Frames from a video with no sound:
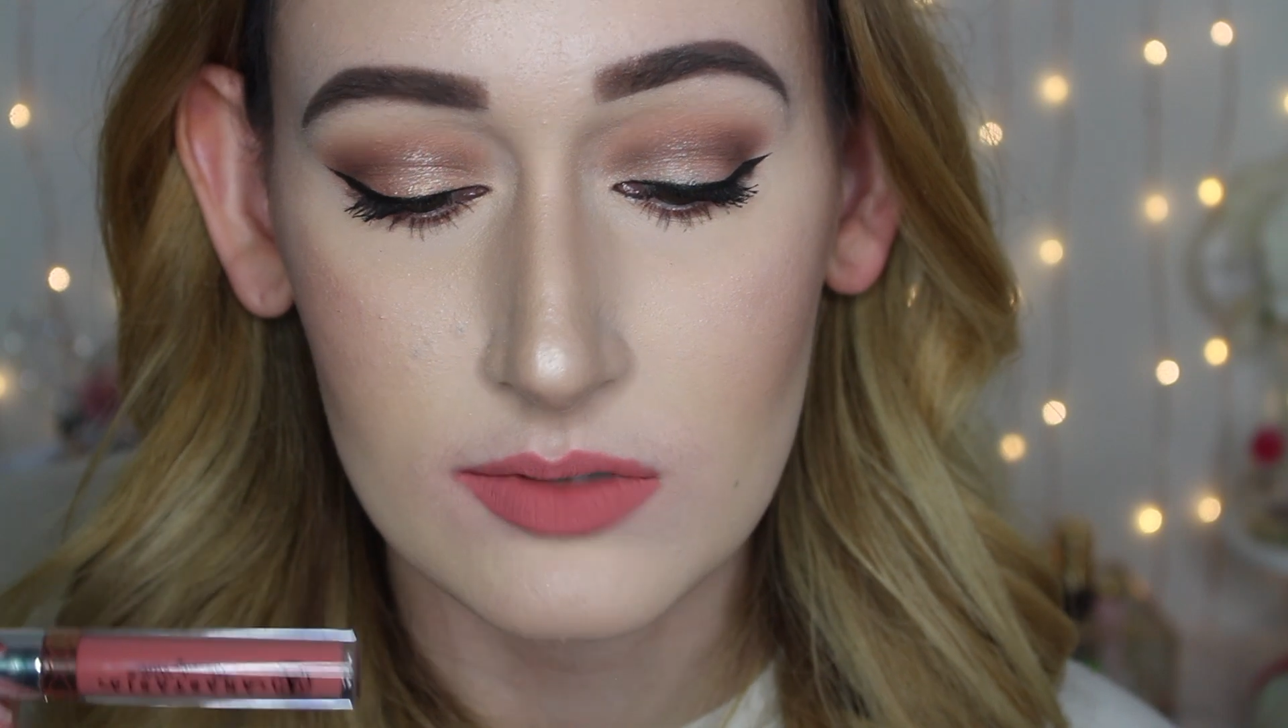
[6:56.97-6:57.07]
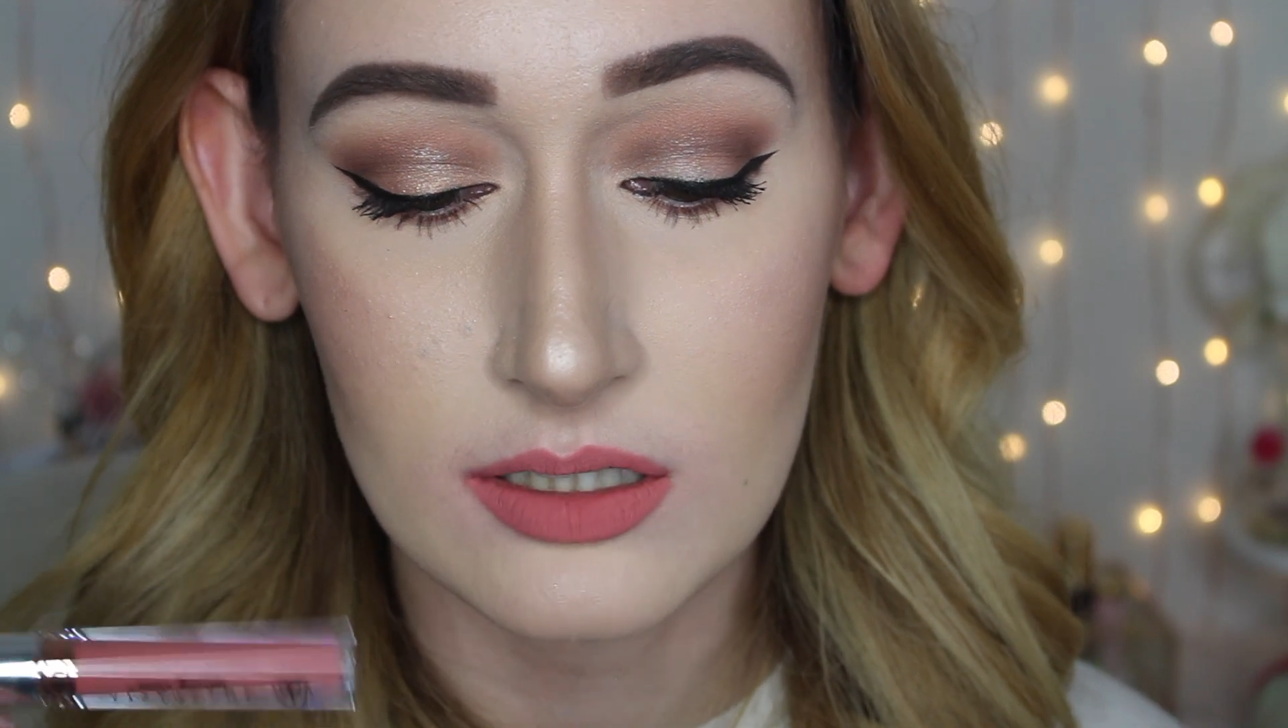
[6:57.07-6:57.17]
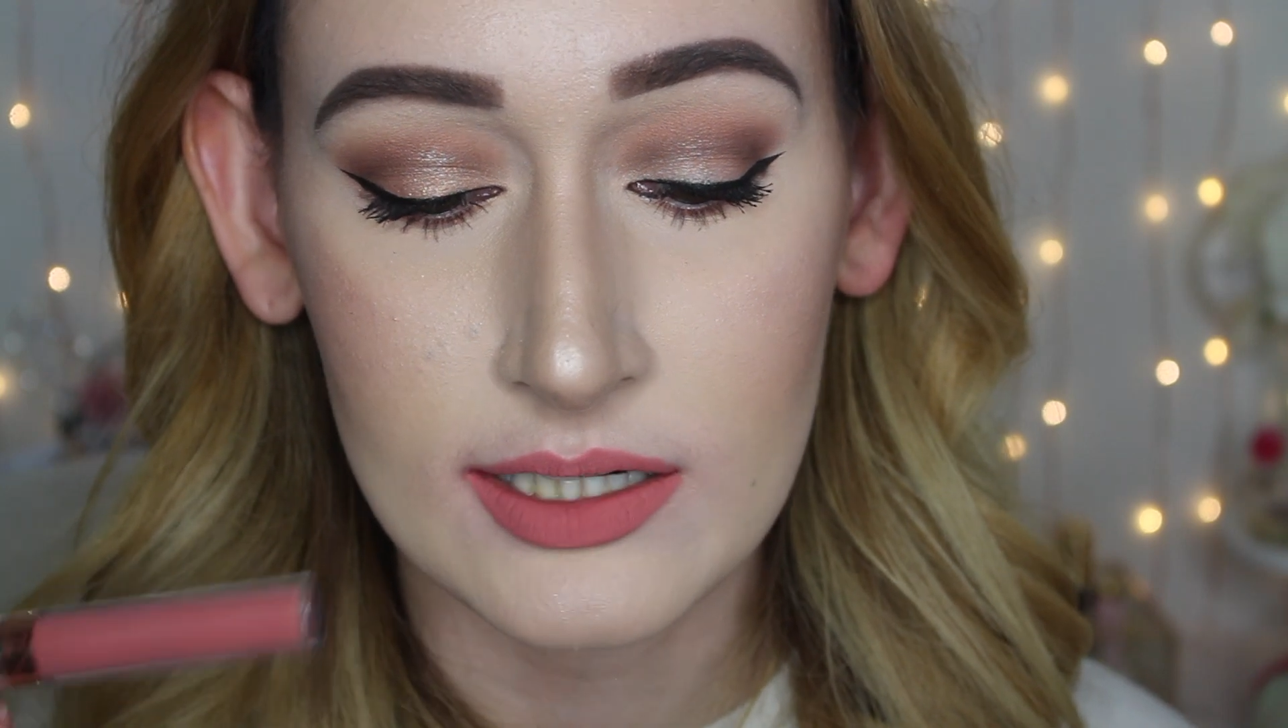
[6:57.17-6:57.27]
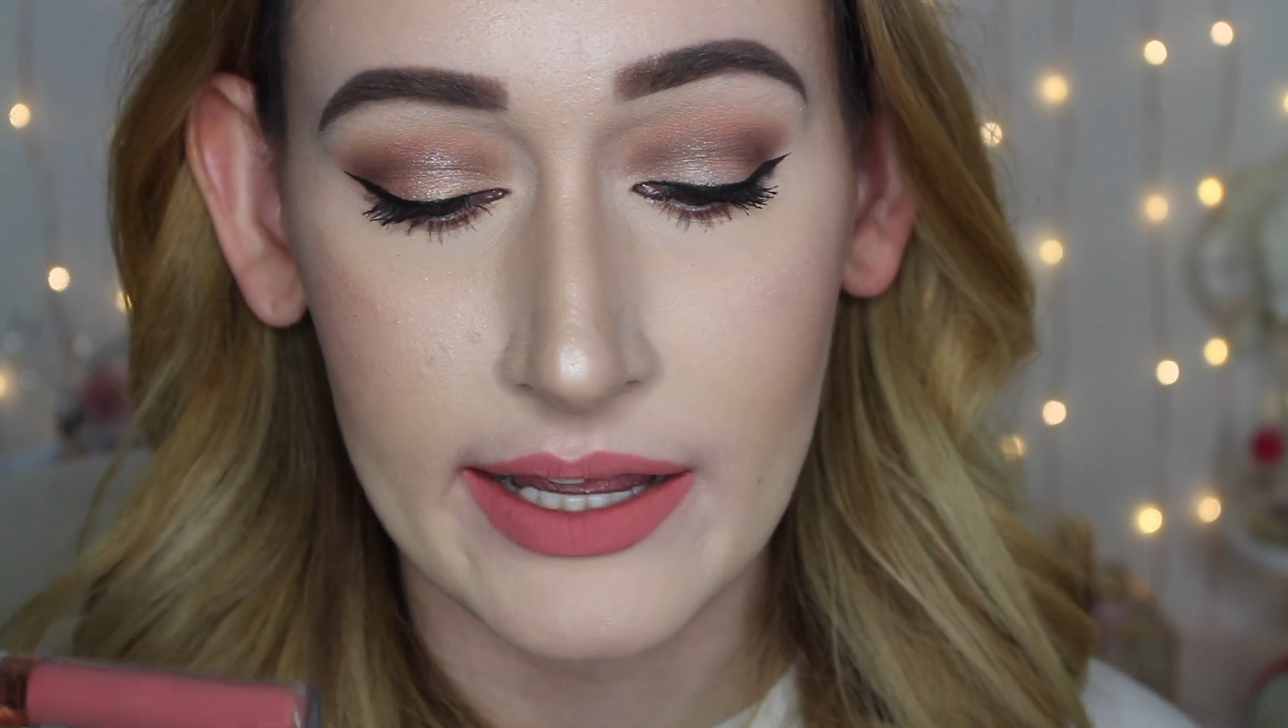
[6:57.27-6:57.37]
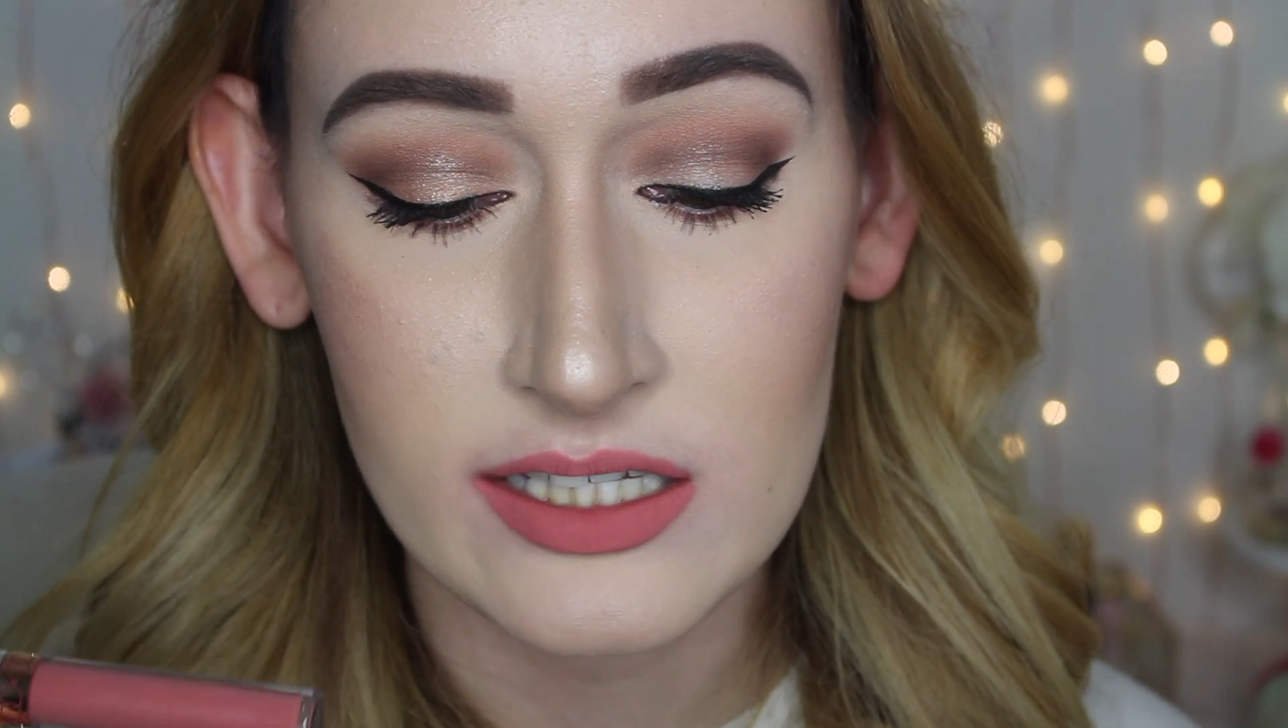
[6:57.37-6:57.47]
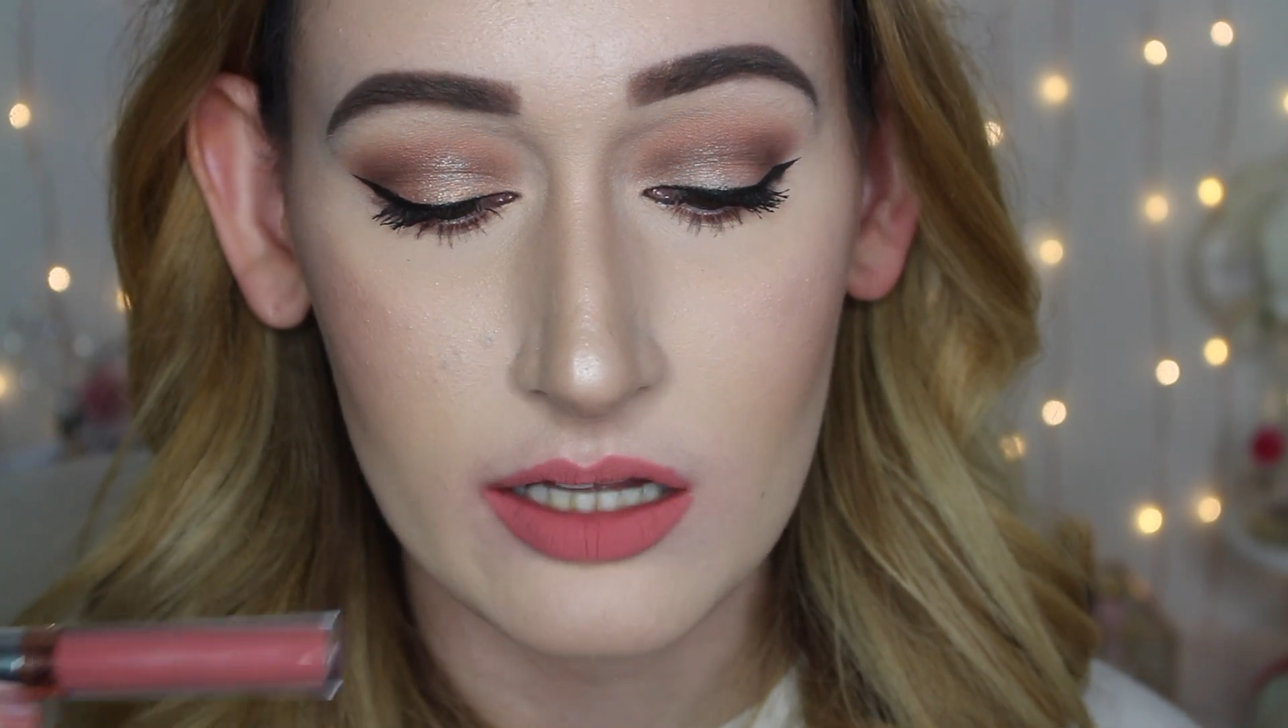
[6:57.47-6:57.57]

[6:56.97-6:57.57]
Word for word: really nice